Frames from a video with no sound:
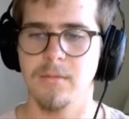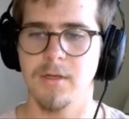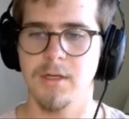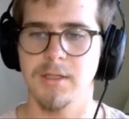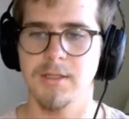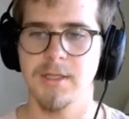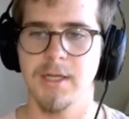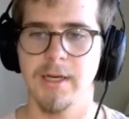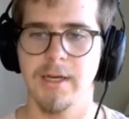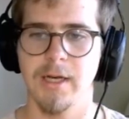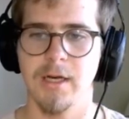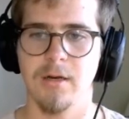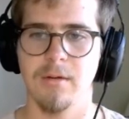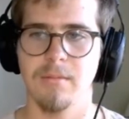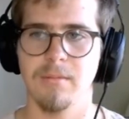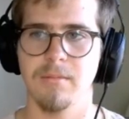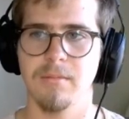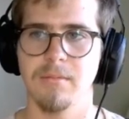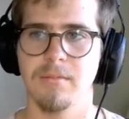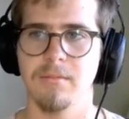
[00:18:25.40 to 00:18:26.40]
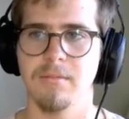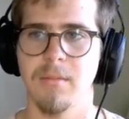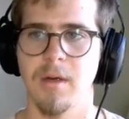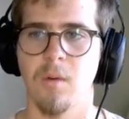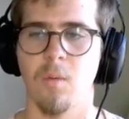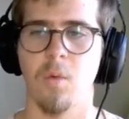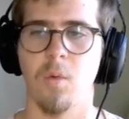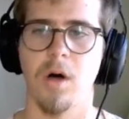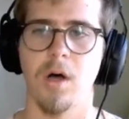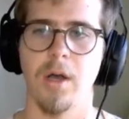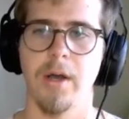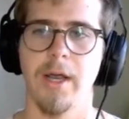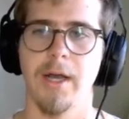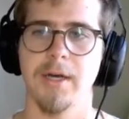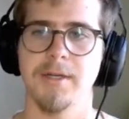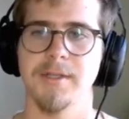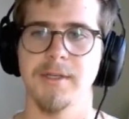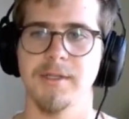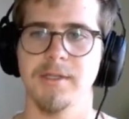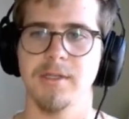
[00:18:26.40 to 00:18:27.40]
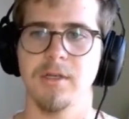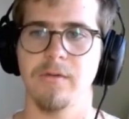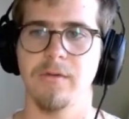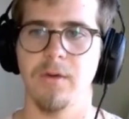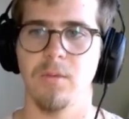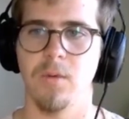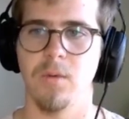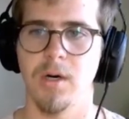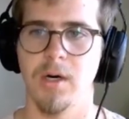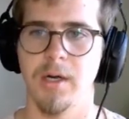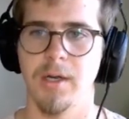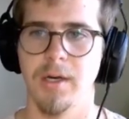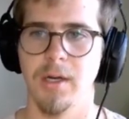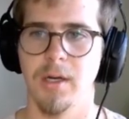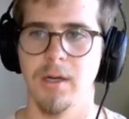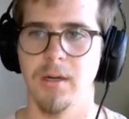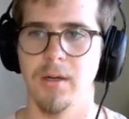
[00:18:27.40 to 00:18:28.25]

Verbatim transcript: let's take out my wand. Actually, let's go for the wand.